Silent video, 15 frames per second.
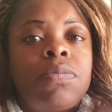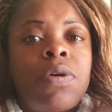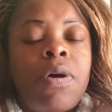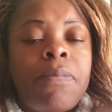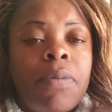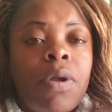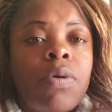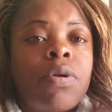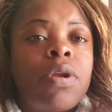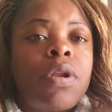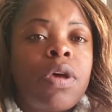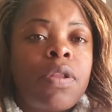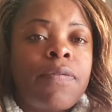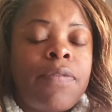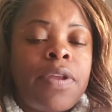upload
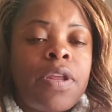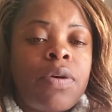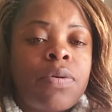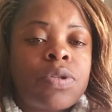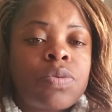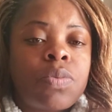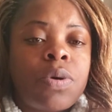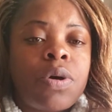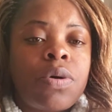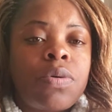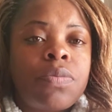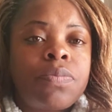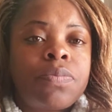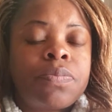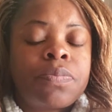another video as well.